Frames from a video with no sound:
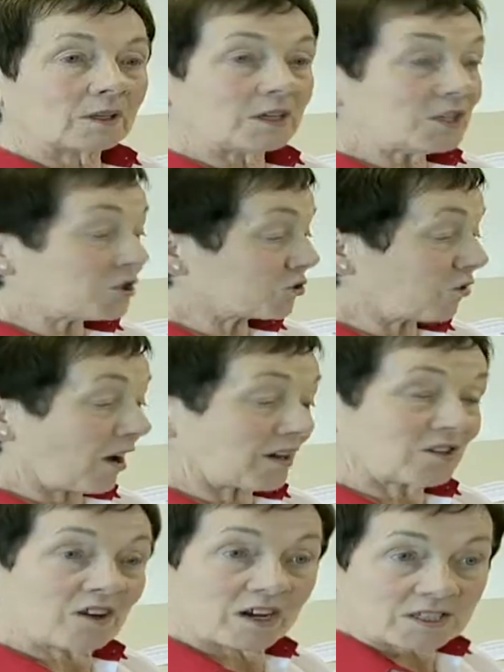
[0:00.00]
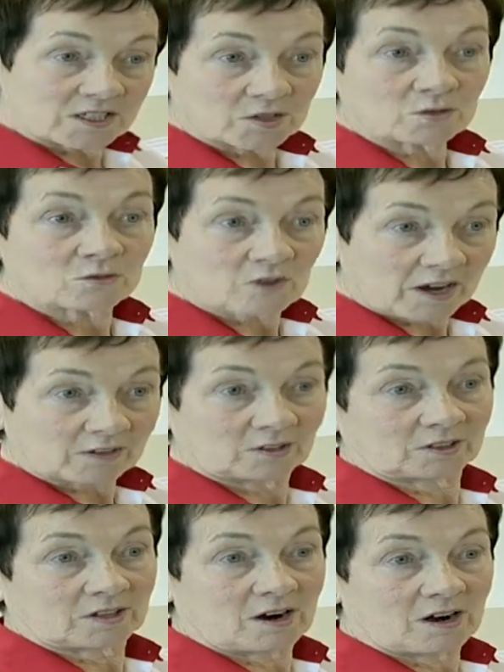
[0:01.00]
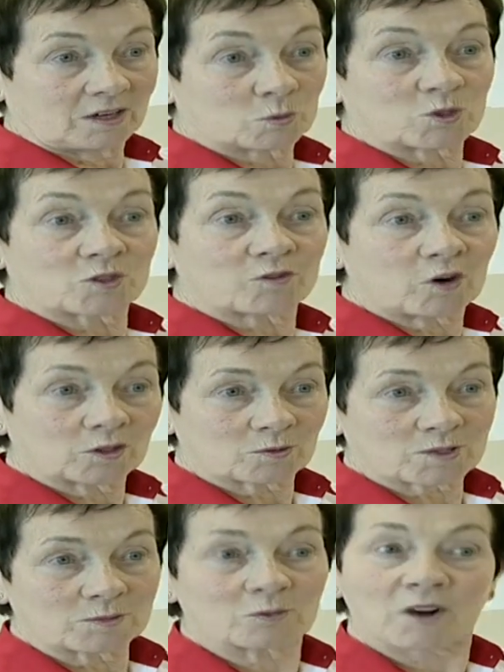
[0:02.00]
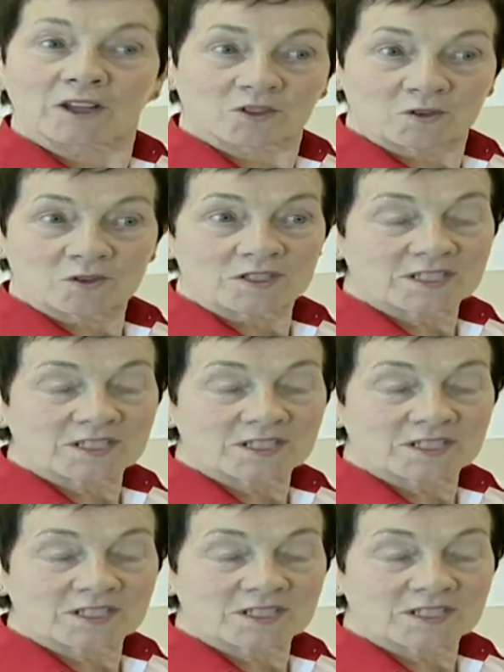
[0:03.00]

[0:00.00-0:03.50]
Each rider has his own record card which follows them right through the